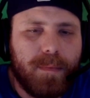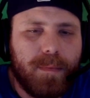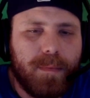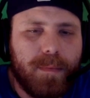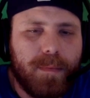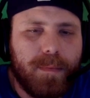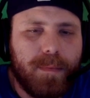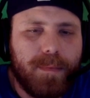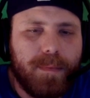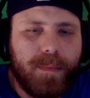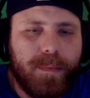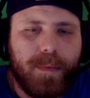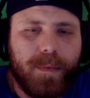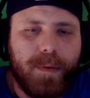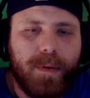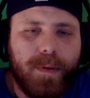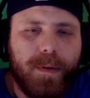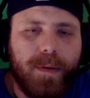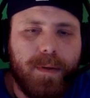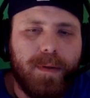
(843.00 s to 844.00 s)

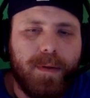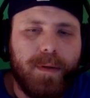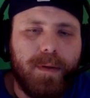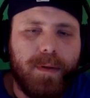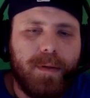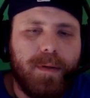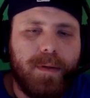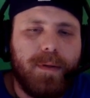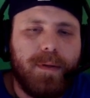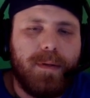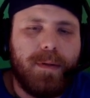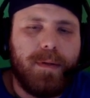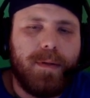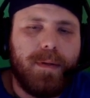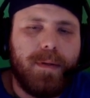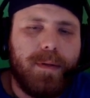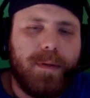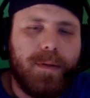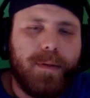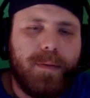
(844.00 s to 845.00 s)

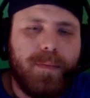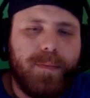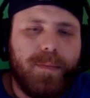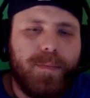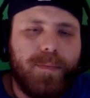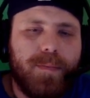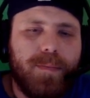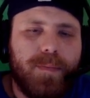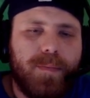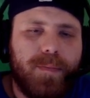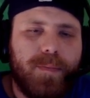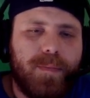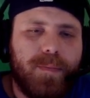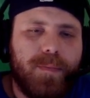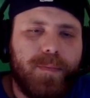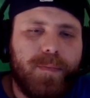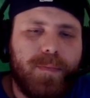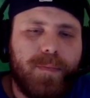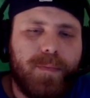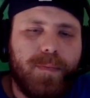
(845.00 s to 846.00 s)

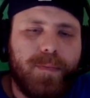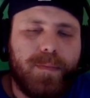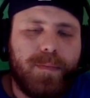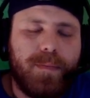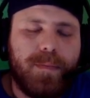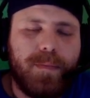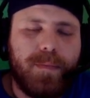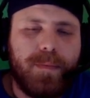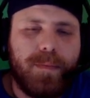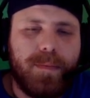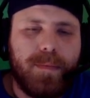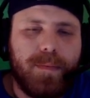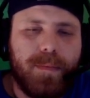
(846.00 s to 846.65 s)
The person shown says nothing.